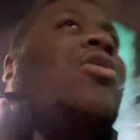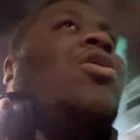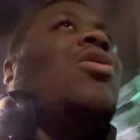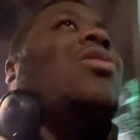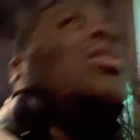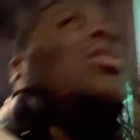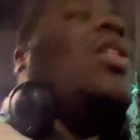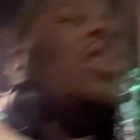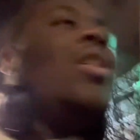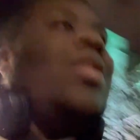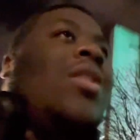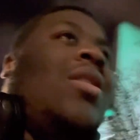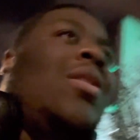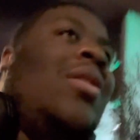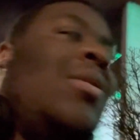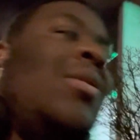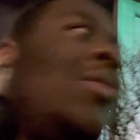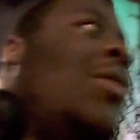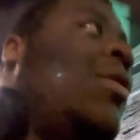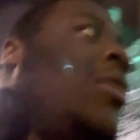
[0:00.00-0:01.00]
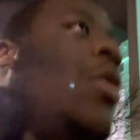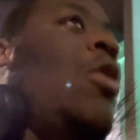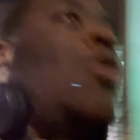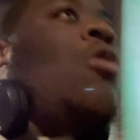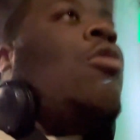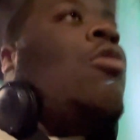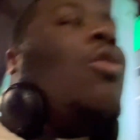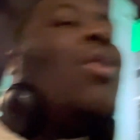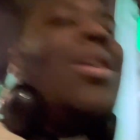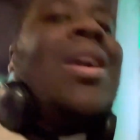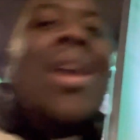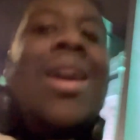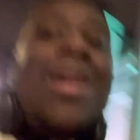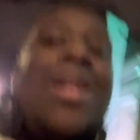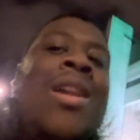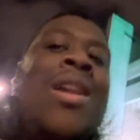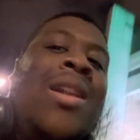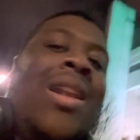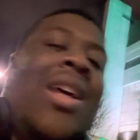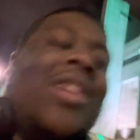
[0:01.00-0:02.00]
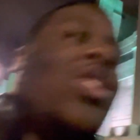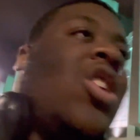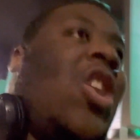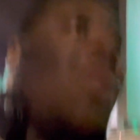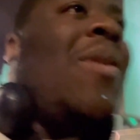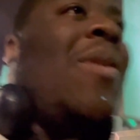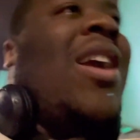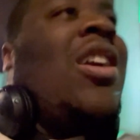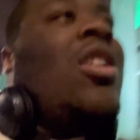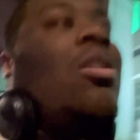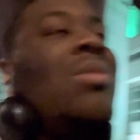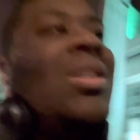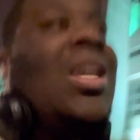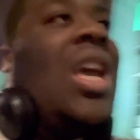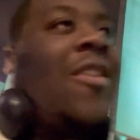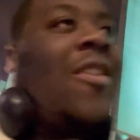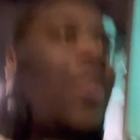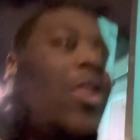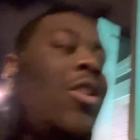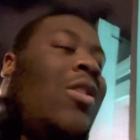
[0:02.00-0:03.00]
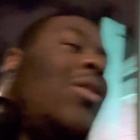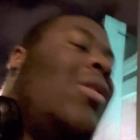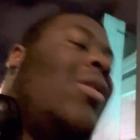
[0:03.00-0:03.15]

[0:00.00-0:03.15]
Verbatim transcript: just like, well, yeah, let's start waking up together.